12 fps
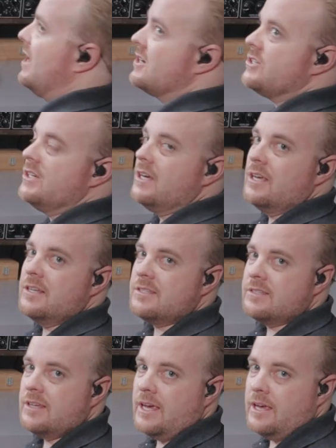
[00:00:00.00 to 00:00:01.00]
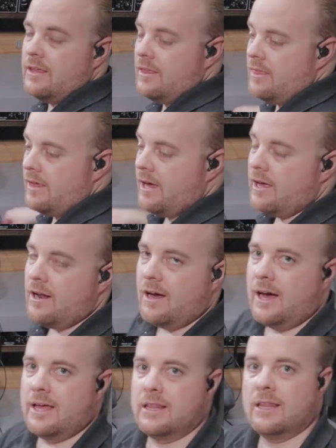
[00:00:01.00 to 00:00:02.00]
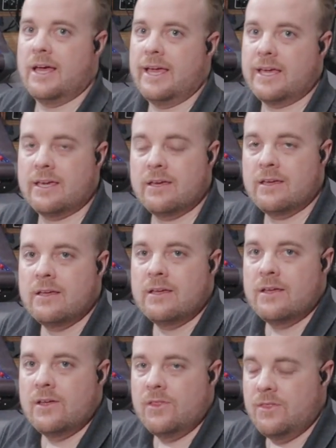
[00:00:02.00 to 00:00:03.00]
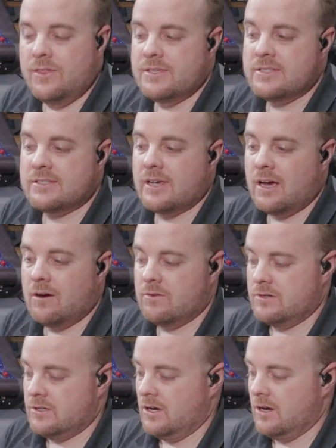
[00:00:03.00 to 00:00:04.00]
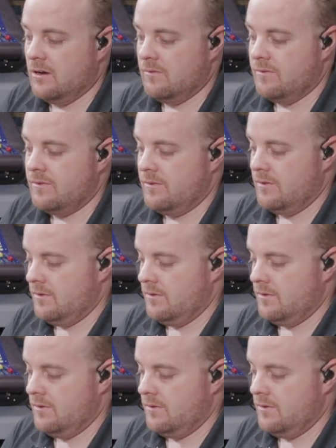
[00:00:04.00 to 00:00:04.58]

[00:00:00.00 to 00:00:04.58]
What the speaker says: actually going to say that I like this sound of,